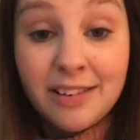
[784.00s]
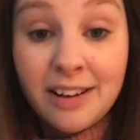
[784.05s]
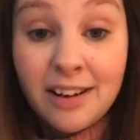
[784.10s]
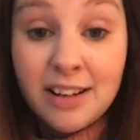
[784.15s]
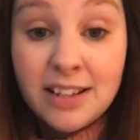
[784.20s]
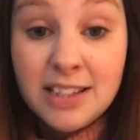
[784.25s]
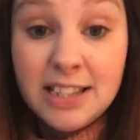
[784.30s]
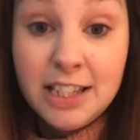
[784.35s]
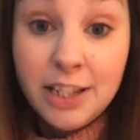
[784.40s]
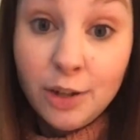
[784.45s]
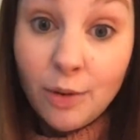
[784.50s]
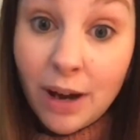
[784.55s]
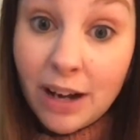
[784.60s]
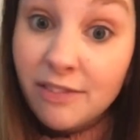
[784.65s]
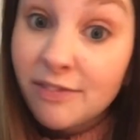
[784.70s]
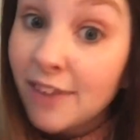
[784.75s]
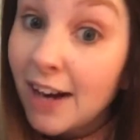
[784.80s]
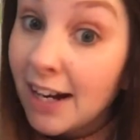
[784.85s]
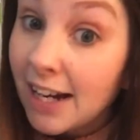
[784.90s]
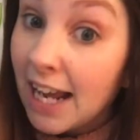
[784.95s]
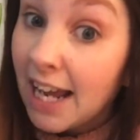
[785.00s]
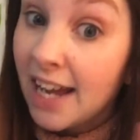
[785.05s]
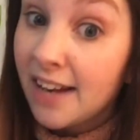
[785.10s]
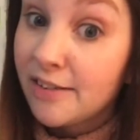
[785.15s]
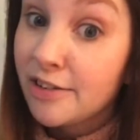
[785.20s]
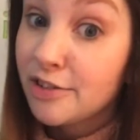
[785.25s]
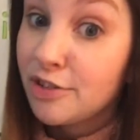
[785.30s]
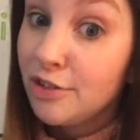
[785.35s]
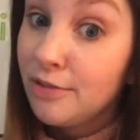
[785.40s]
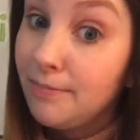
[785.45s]
See you on Friday at
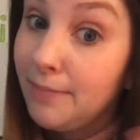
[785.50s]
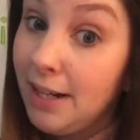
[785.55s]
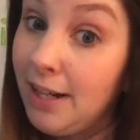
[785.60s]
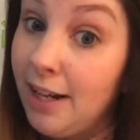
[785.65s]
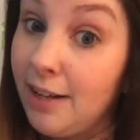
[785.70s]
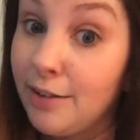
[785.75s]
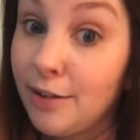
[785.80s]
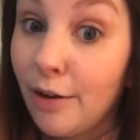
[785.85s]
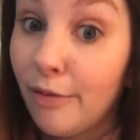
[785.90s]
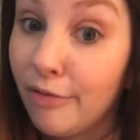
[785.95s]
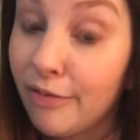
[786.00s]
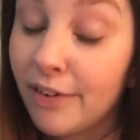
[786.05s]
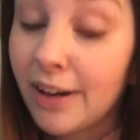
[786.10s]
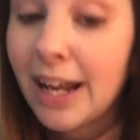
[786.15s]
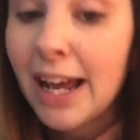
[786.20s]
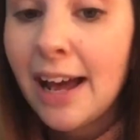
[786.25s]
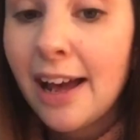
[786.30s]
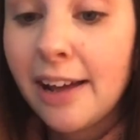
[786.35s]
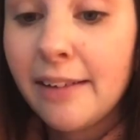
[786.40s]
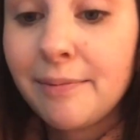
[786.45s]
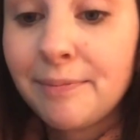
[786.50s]
our Zoom meeting. Don't forget.